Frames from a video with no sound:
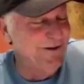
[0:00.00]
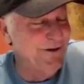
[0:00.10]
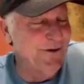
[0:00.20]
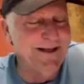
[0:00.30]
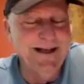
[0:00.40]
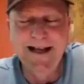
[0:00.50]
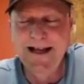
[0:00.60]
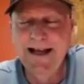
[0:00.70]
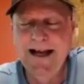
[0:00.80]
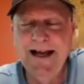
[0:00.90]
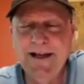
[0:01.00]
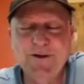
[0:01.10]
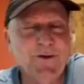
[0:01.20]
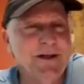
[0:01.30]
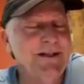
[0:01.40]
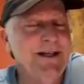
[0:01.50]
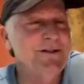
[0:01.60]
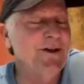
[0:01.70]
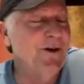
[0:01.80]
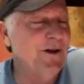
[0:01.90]
enjoyed I enjoyed
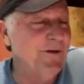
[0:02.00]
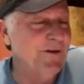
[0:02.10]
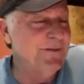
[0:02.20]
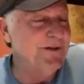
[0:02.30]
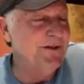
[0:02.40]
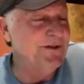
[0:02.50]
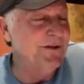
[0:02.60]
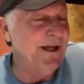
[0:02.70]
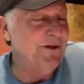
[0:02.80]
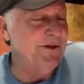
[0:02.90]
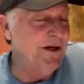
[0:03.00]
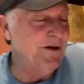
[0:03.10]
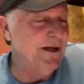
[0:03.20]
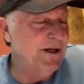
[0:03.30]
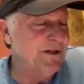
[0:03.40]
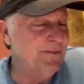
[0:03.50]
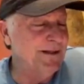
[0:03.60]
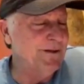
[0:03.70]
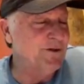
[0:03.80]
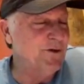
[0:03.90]
teasing all of them since they could care less
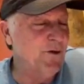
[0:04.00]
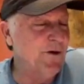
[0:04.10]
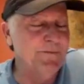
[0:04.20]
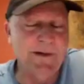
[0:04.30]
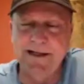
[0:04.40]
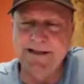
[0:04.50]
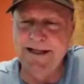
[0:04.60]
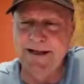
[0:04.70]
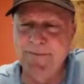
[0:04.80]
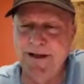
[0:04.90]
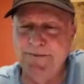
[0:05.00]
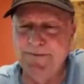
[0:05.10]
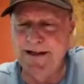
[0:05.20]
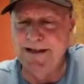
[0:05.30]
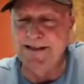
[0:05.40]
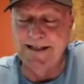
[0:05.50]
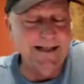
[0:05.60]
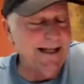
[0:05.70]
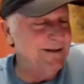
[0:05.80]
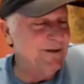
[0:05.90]
about the score, and my team
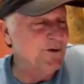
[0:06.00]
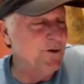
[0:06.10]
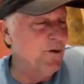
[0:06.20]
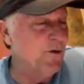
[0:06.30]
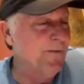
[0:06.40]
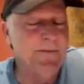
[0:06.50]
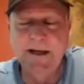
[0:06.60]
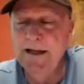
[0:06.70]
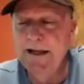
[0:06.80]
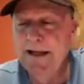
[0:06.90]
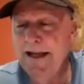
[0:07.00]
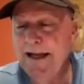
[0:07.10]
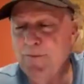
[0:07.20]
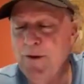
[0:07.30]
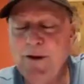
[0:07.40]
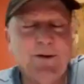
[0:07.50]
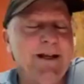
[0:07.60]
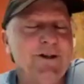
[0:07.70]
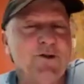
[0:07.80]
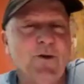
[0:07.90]
did like the score, and we
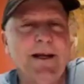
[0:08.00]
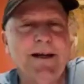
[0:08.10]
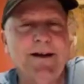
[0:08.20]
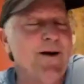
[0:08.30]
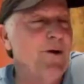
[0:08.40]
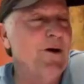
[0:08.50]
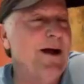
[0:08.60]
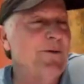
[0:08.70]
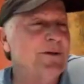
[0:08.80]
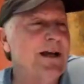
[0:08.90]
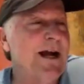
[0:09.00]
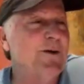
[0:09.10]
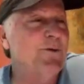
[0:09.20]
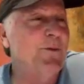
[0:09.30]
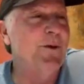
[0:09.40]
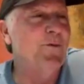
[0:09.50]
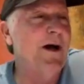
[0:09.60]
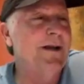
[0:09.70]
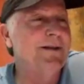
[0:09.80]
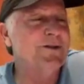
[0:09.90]
really enjoyed it. Our morale was higher when we
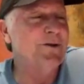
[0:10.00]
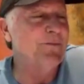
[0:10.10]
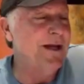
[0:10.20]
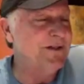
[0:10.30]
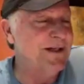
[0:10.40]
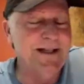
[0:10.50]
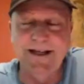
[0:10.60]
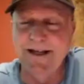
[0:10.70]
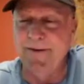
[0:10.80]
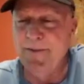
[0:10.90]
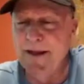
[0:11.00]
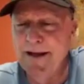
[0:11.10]
won. So basically,